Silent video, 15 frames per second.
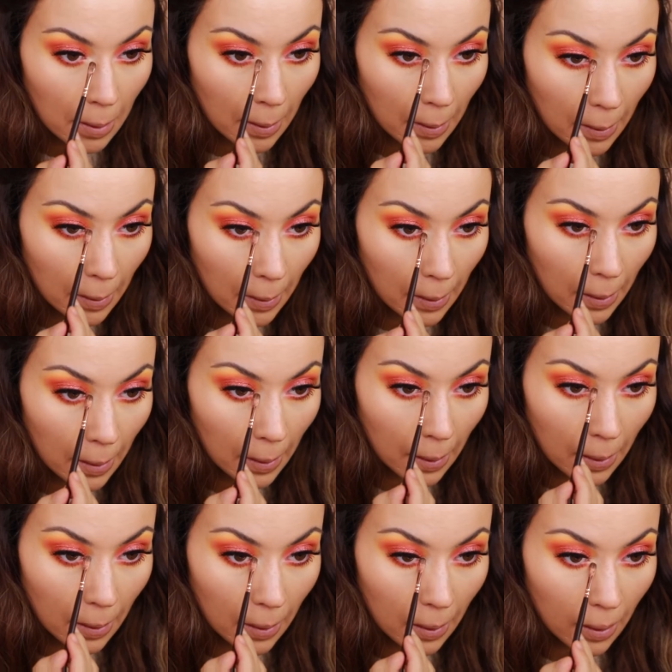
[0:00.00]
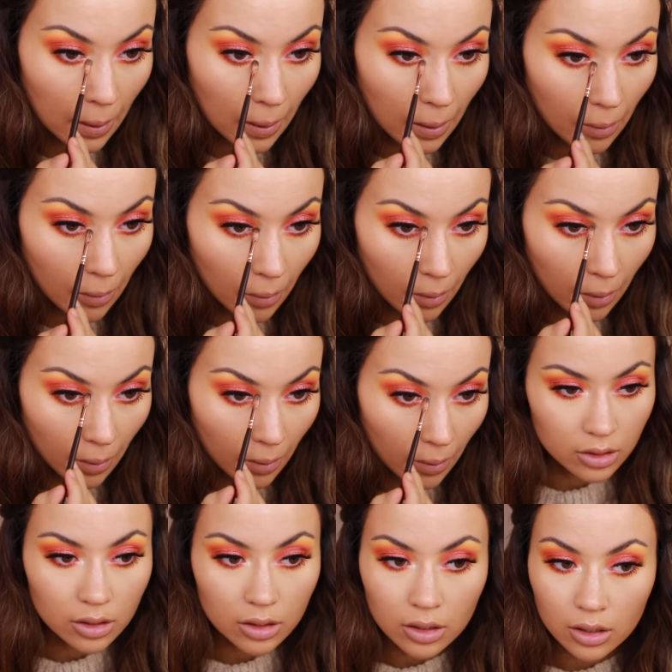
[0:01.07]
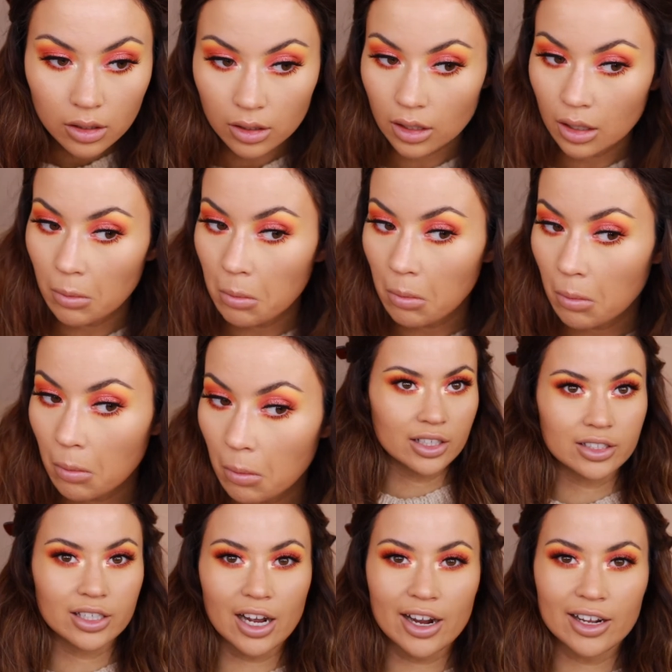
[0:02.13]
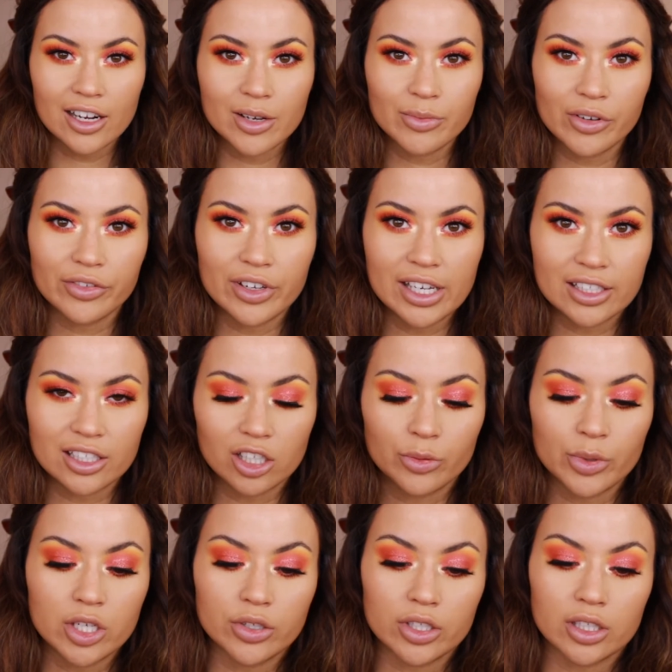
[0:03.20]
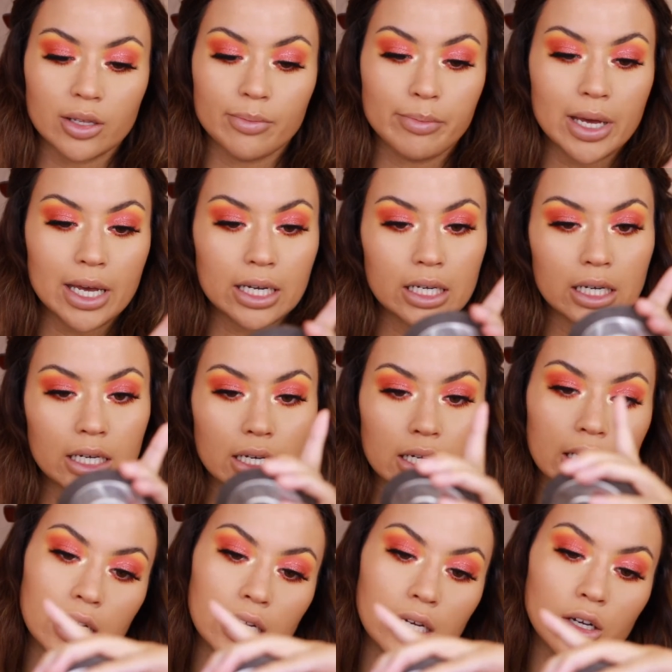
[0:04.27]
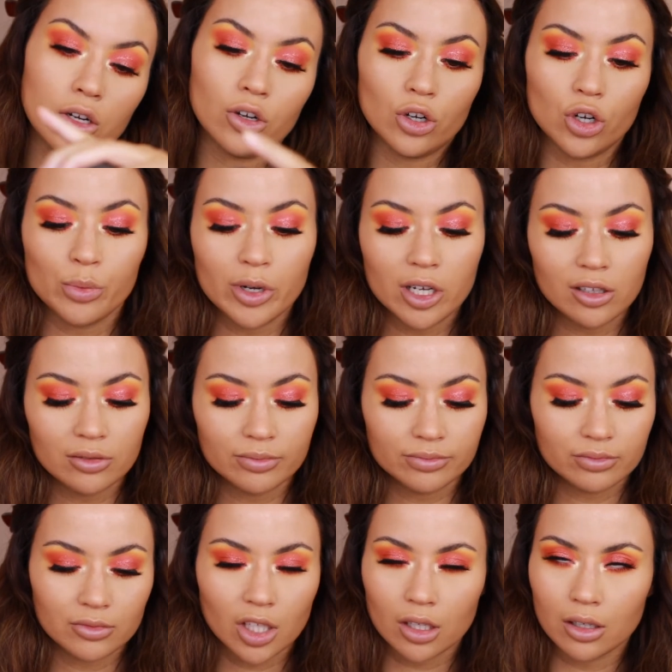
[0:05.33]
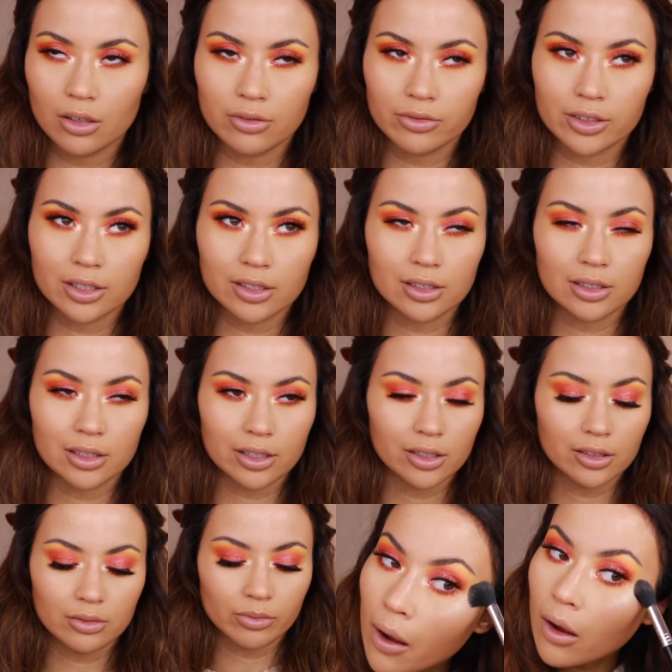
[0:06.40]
So Good, which is a light gold. To highlight my face, I'm going to be using the Becca Opal, obviously.